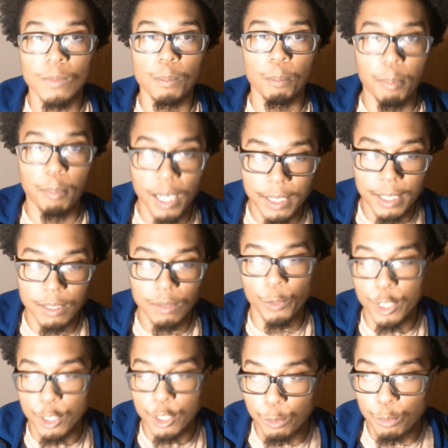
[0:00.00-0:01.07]
but
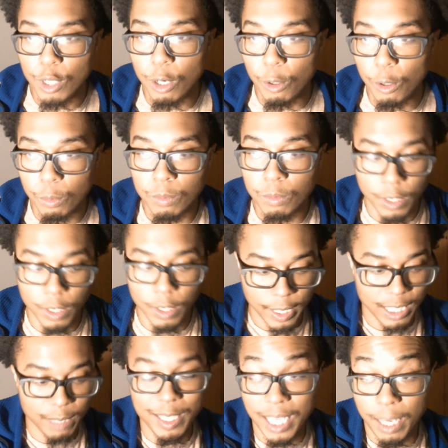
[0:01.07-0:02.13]
we do know
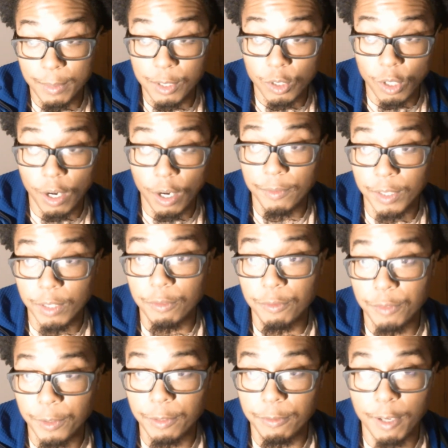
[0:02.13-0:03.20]
he became a star after the
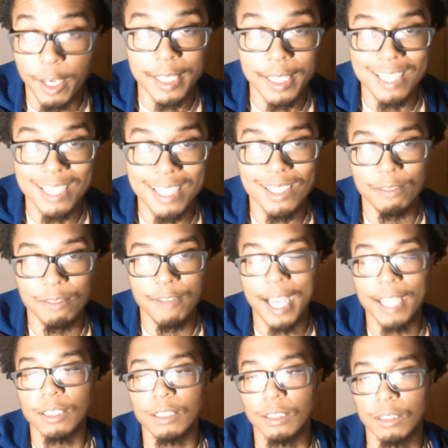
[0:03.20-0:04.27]
Fury fight, and that's just a fact.